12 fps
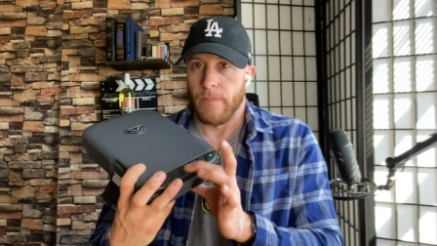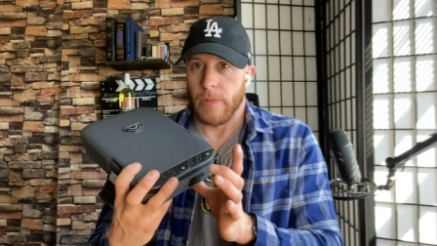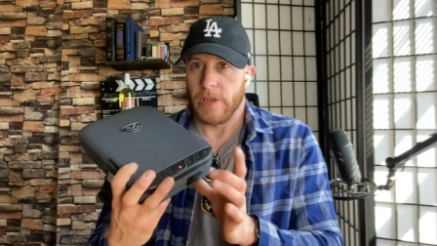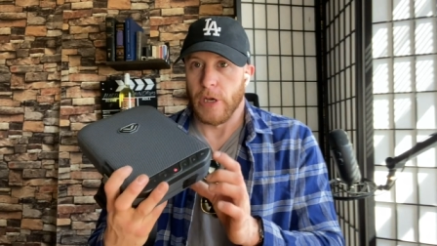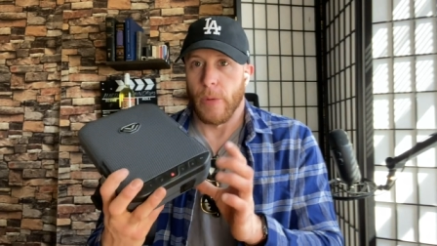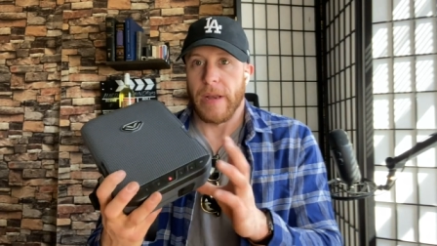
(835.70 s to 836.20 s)

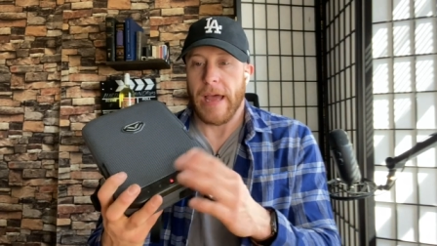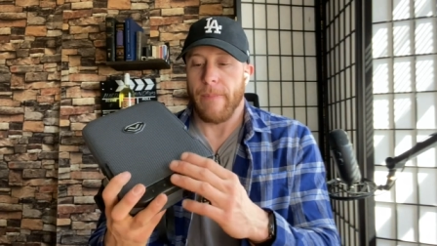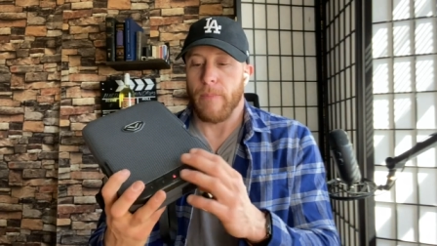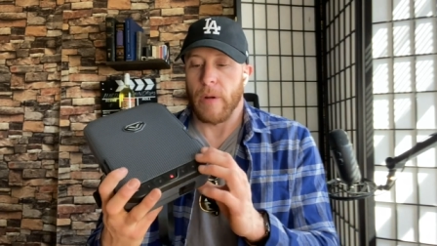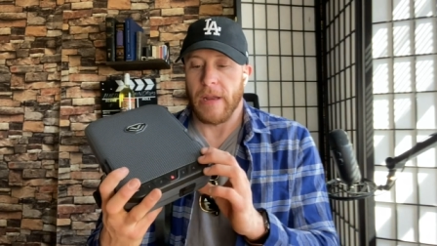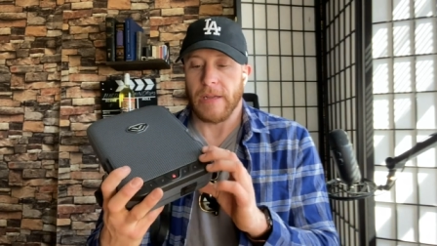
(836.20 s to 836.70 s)
So when
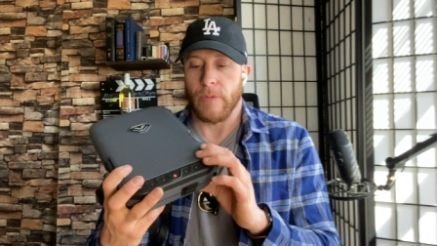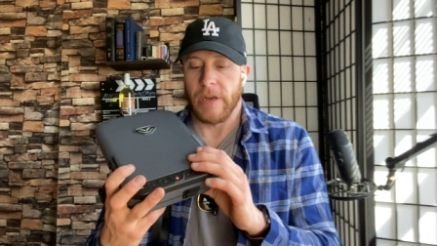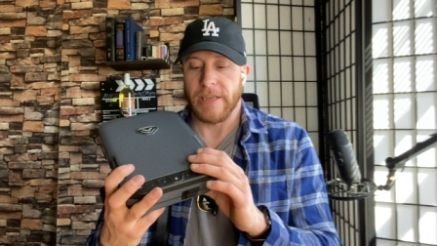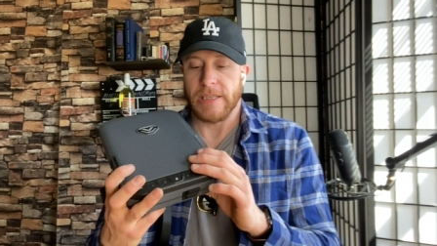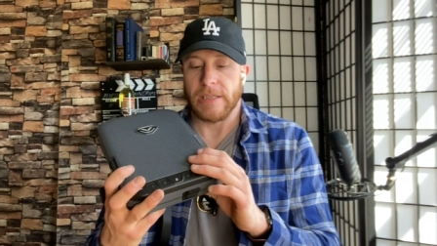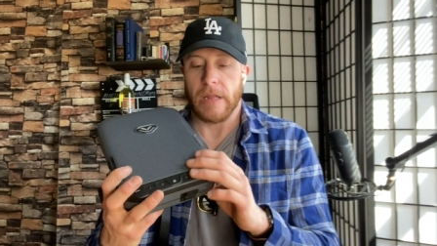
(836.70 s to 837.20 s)
that, when that, when
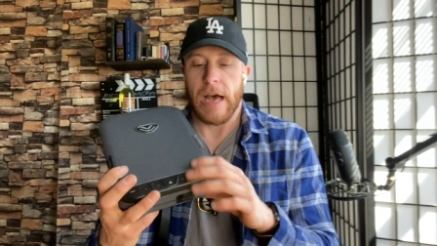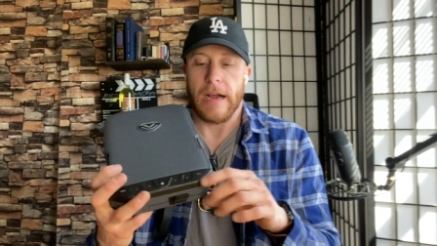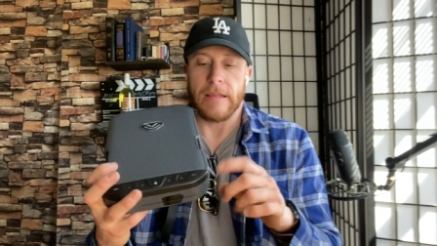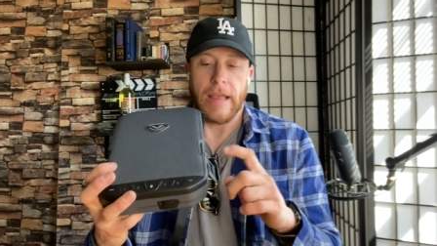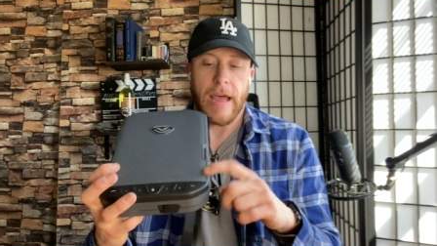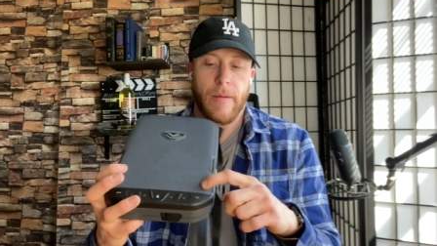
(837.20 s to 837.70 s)
this is
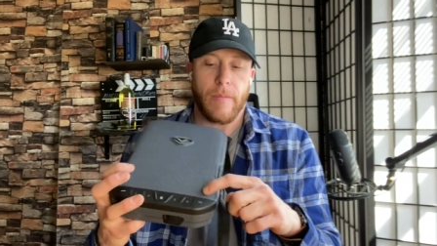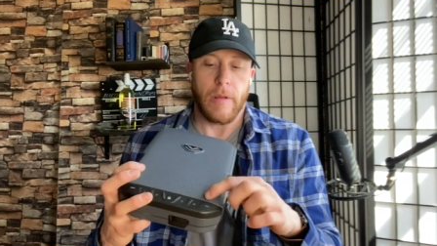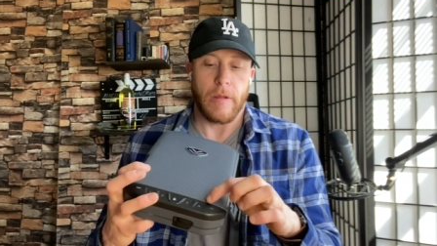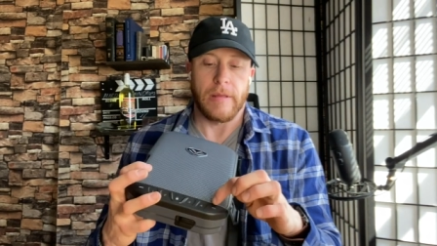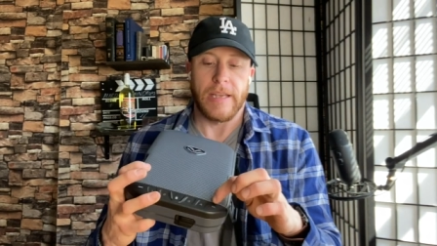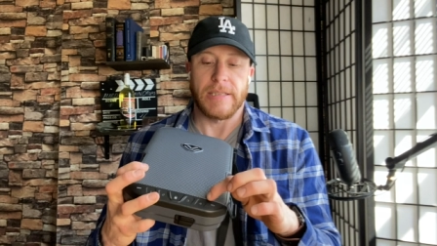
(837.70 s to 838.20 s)
locked, that
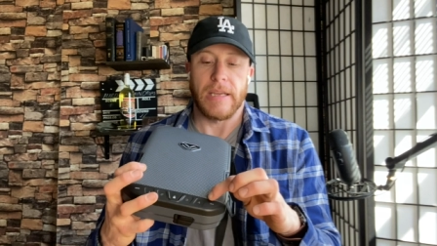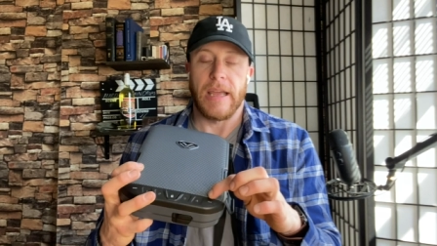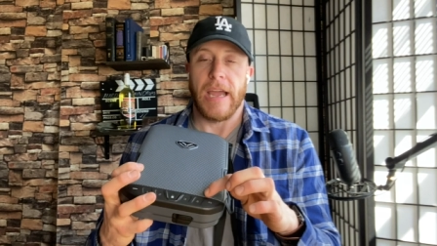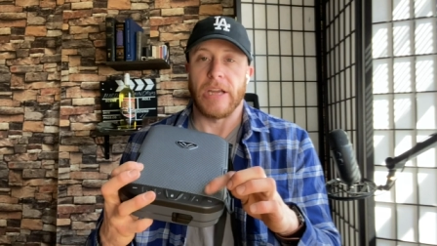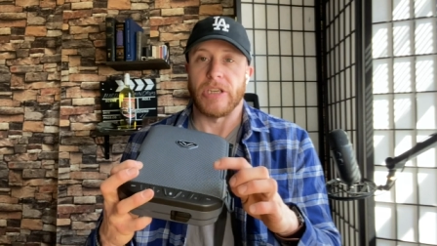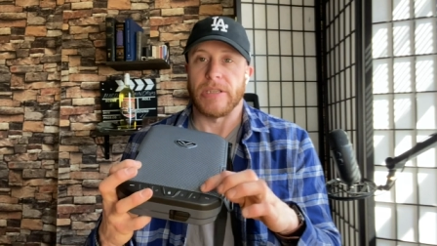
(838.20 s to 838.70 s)

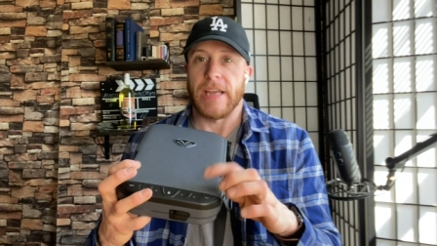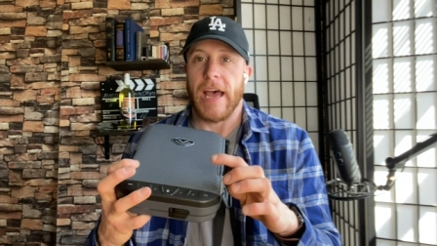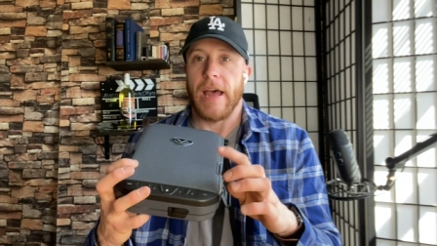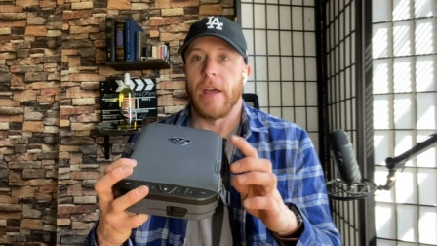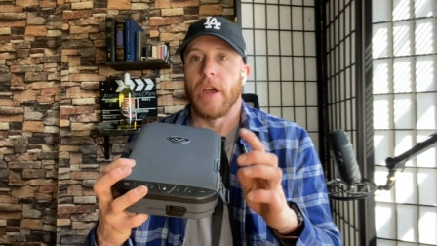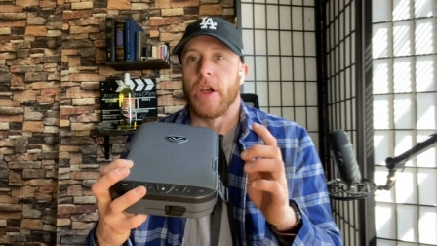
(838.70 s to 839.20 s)
disengages
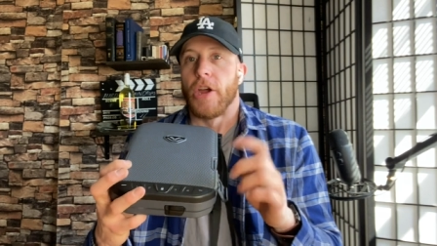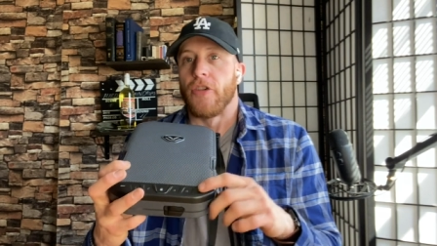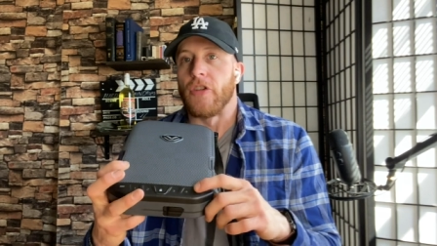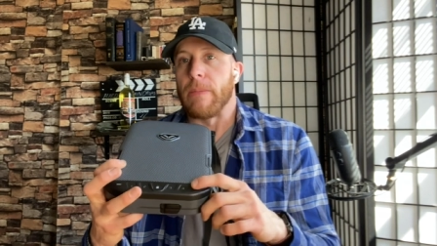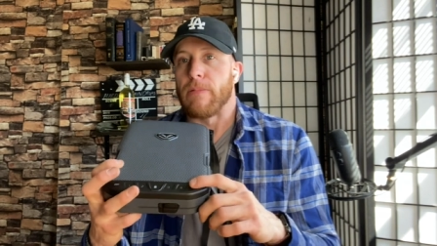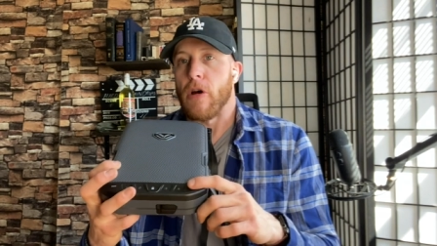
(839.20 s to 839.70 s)
that
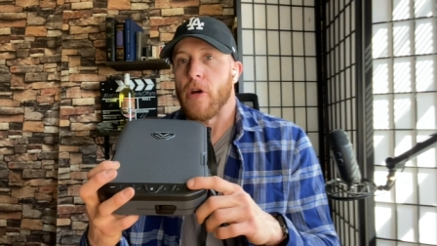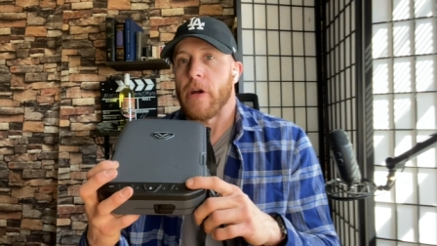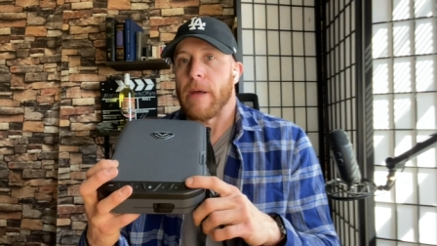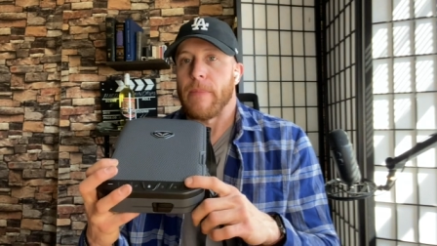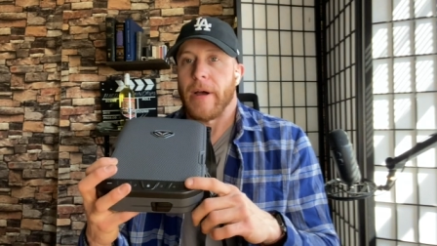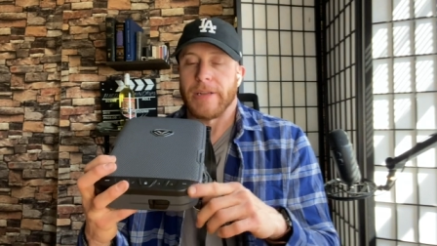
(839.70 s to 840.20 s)

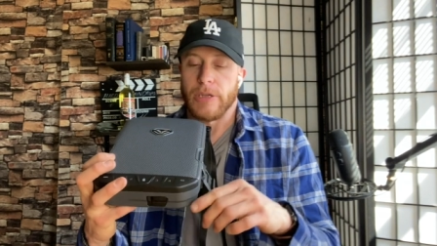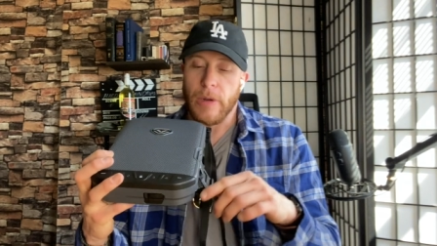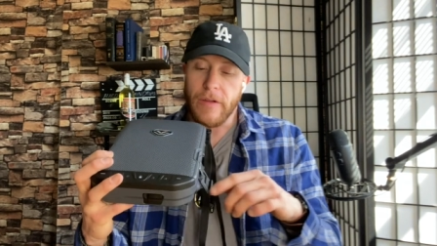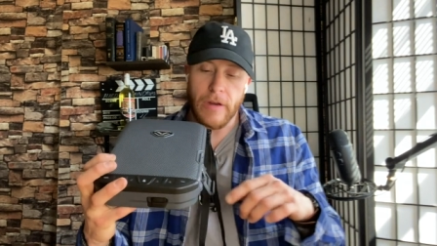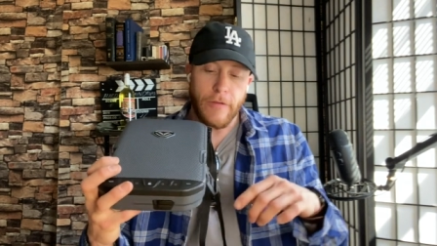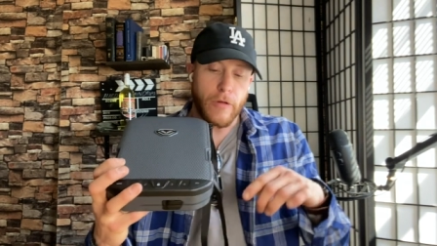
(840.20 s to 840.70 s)
reprogram button. So
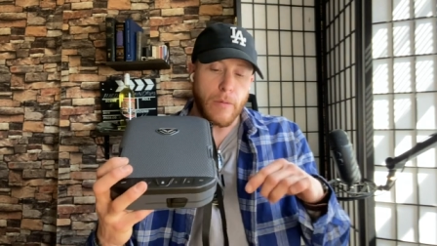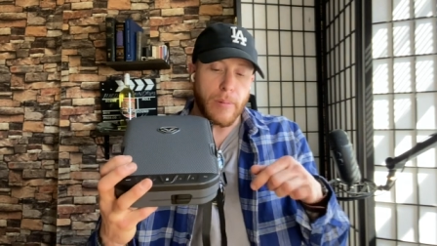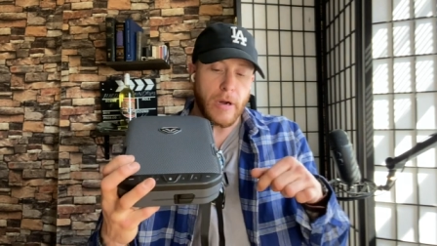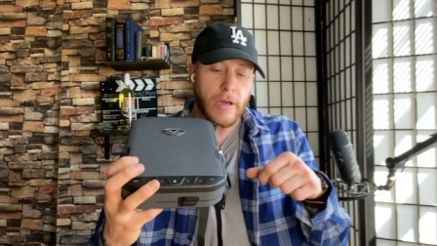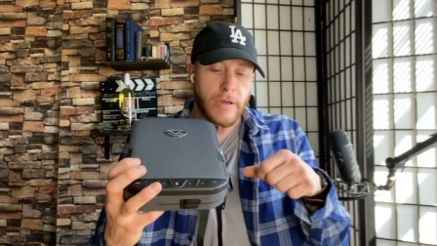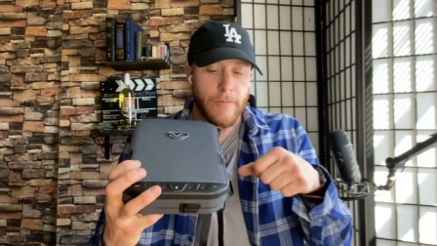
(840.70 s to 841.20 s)
even if you
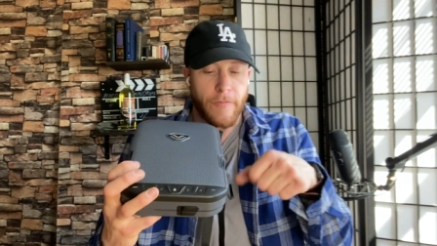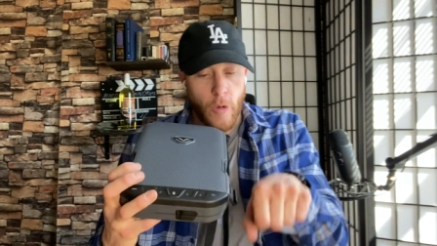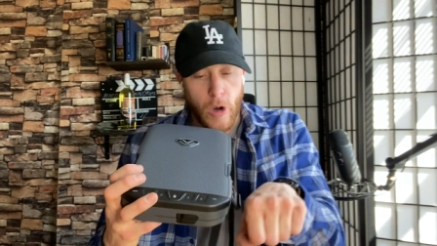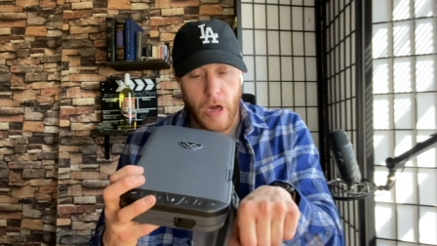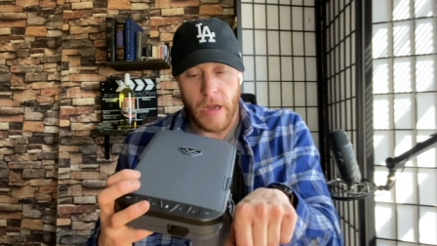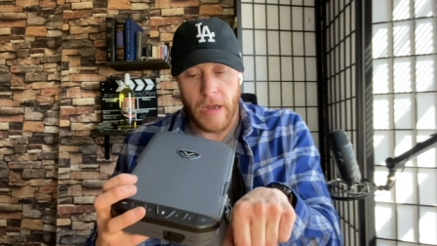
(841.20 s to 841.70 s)
put a
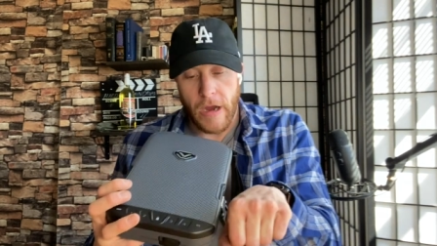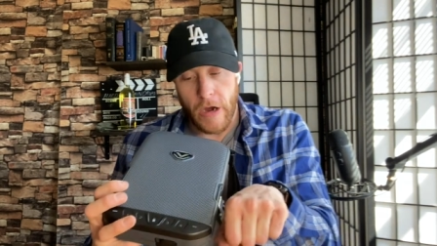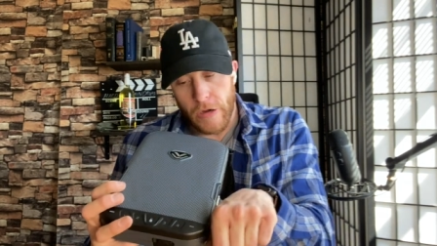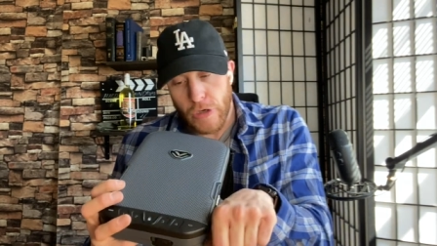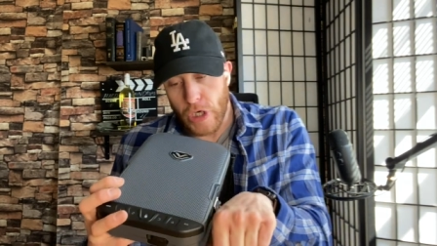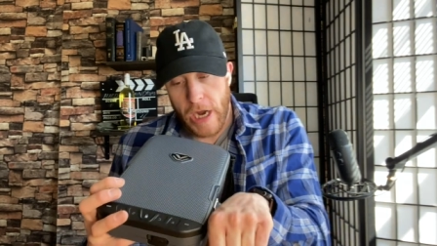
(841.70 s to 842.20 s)
fork in there
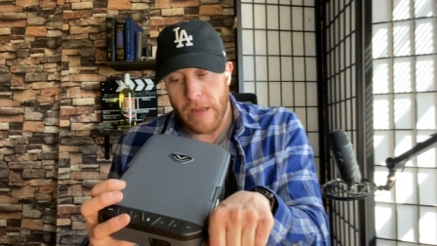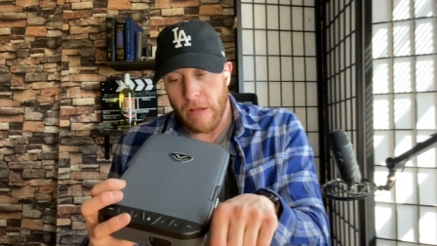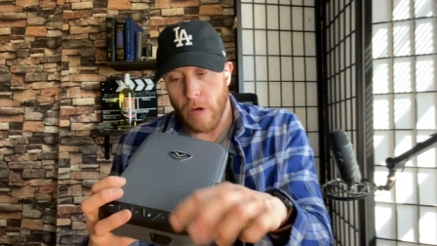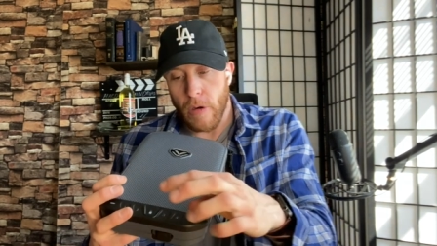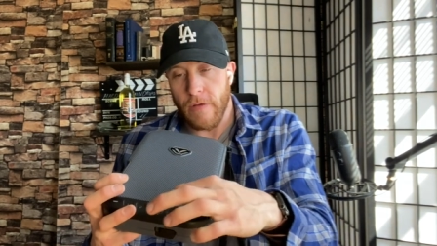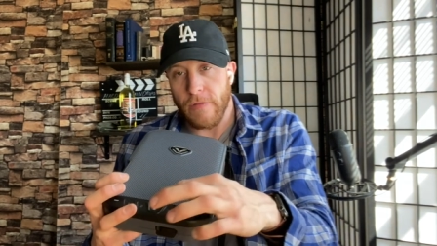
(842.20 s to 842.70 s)
and you try to
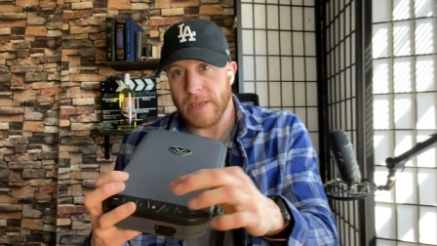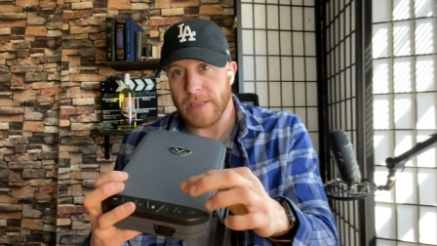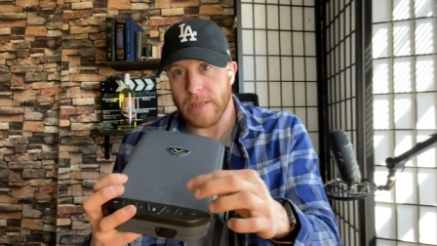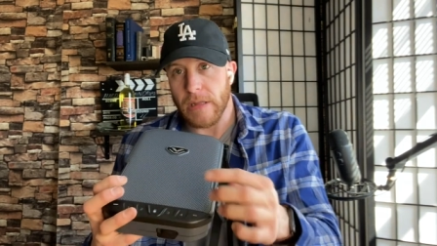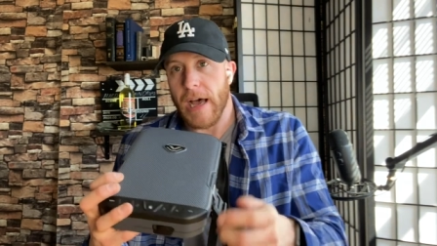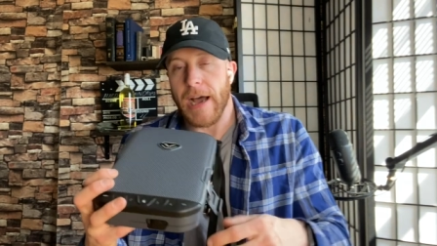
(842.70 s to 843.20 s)
do it, if this
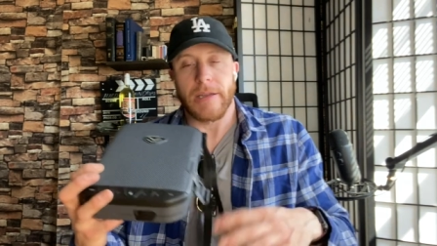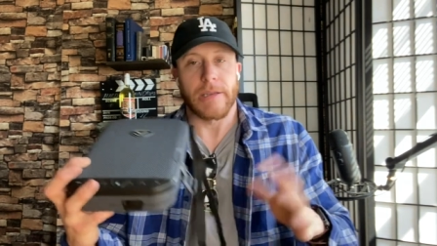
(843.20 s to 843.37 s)
is locked,